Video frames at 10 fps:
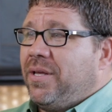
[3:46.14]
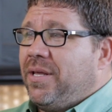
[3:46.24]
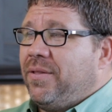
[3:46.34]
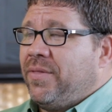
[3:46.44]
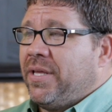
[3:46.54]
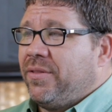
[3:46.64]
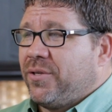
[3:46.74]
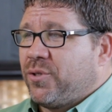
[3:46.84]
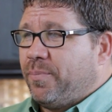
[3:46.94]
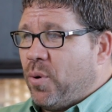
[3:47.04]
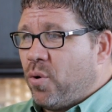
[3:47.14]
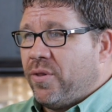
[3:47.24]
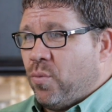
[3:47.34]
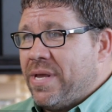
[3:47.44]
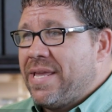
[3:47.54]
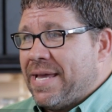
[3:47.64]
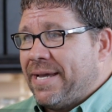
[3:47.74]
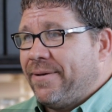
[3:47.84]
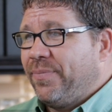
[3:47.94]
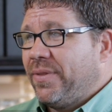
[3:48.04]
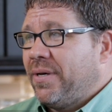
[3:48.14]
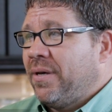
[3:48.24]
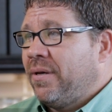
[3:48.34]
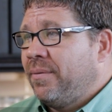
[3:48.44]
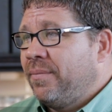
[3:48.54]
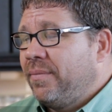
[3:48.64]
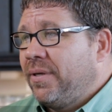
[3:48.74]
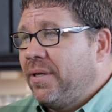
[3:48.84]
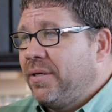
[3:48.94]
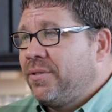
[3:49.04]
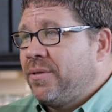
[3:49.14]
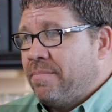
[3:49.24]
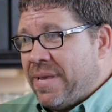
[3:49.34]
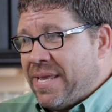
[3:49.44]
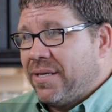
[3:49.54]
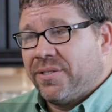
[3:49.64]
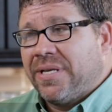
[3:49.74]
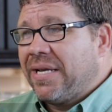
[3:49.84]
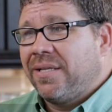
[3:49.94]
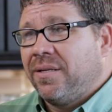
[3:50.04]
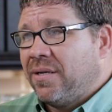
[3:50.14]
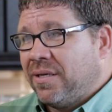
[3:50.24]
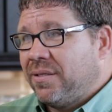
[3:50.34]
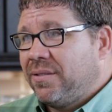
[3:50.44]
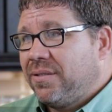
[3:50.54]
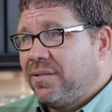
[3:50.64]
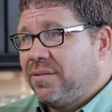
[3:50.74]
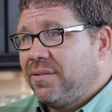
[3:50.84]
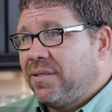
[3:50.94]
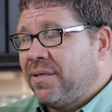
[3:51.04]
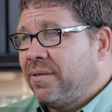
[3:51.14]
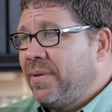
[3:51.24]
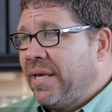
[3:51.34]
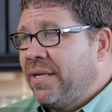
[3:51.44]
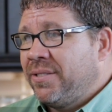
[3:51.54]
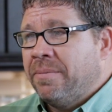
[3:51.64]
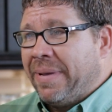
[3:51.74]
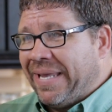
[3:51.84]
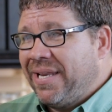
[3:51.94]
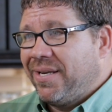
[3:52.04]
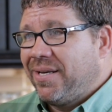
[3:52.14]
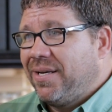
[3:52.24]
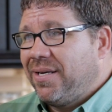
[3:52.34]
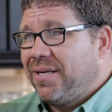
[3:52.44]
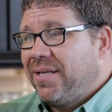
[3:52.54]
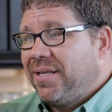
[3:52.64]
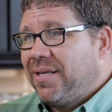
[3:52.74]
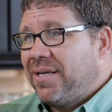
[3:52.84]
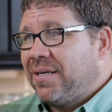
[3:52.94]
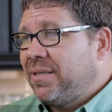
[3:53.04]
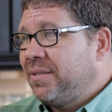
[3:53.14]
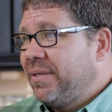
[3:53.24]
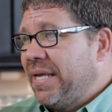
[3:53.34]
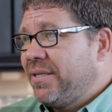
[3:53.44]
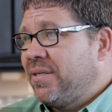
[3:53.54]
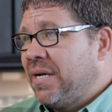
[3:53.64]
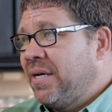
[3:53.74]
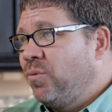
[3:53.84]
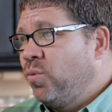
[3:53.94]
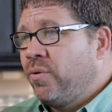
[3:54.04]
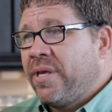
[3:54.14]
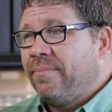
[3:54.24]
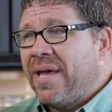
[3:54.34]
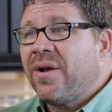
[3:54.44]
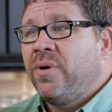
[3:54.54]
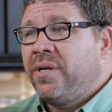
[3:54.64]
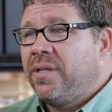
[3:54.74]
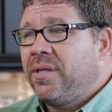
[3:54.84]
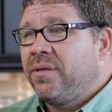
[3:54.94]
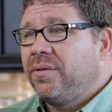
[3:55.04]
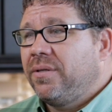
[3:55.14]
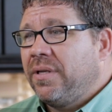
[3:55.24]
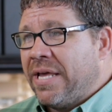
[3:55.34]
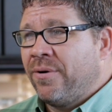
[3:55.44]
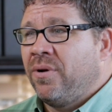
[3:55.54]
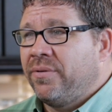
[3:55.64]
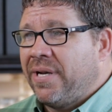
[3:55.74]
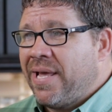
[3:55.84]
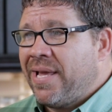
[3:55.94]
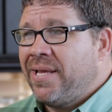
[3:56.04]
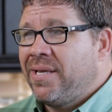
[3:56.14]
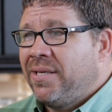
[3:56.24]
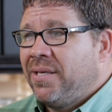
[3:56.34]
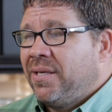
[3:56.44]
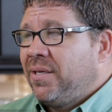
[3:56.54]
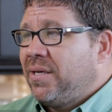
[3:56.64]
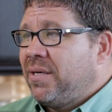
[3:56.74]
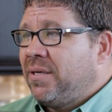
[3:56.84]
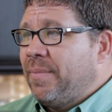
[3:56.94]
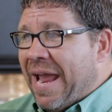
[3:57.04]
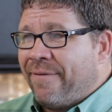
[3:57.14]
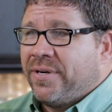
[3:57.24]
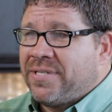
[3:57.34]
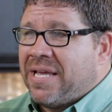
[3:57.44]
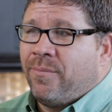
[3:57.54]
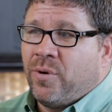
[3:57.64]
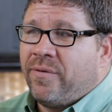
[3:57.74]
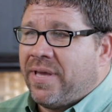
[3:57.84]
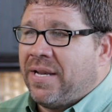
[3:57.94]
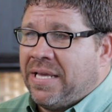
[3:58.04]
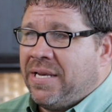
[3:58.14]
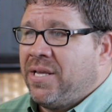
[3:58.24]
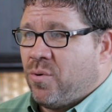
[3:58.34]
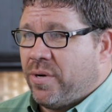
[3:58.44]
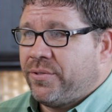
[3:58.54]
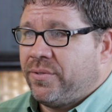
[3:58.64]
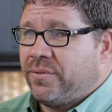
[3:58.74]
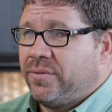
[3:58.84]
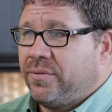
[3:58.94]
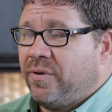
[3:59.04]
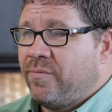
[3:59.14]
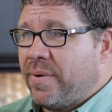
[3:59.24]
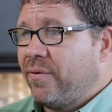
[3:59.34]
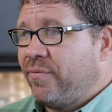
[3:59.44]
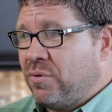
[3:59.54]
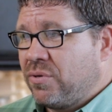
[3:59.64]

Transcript: The support that we got, to me, is second to none. It is immediate. It's not, we'll get back with you later on today. Every time we've had any questions, we've made a phone